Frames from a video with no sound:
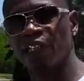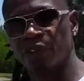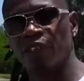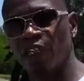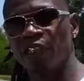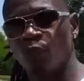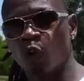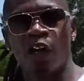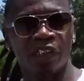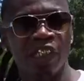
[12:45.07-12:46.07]
it's, it's
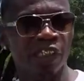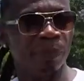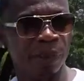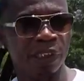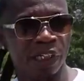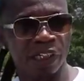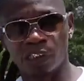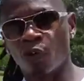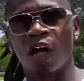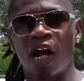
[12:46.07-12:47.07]
where it needs to be, and it's
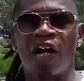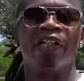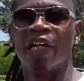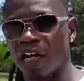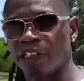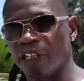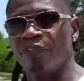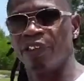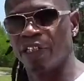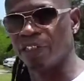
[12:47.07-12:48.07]
going higher and higher
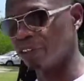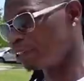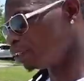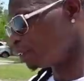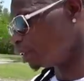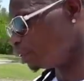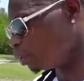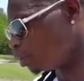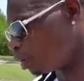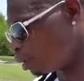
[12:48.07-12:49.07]
every day. Exactly.
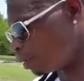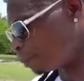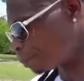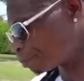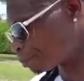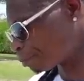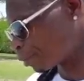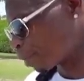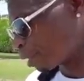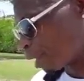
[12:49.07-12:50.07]
You know, um,
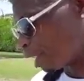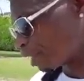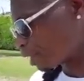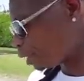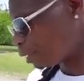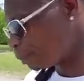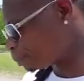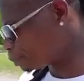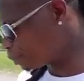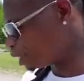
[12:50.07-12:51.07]
I just, um,
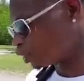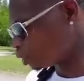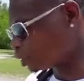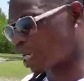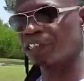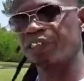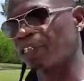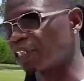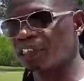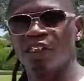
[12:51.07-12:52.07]
in general, I just,
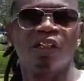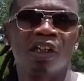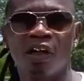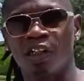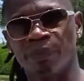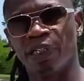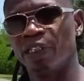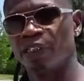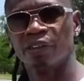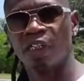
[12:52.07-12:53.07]
I just love cars, man.
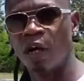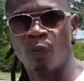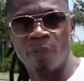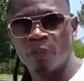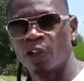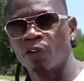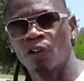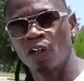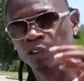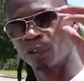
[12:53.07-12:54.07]
I, I've been working on
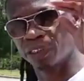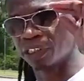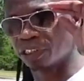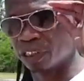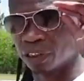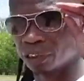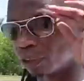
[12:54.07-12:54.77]
cars twenty-six years, so.